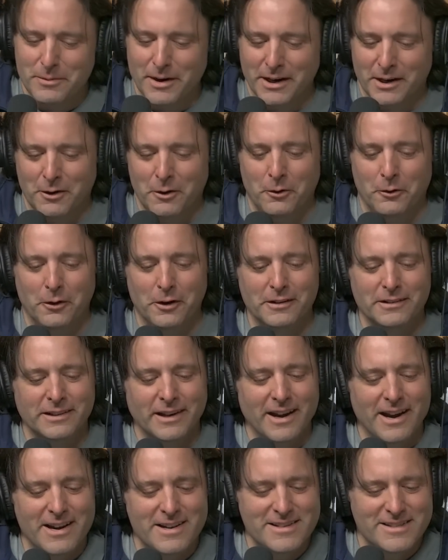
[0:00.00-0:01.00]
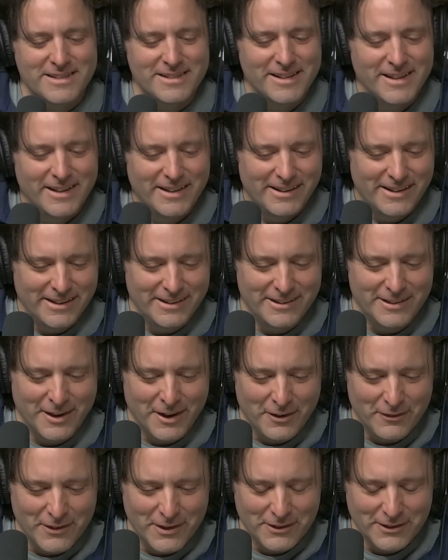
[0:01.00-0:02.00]
into my cortex. Can
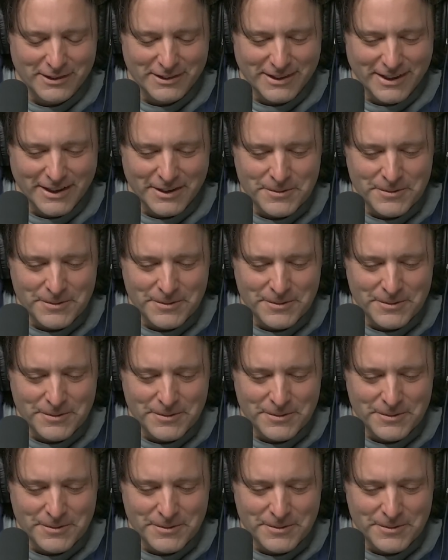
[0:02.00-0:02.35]
you help me with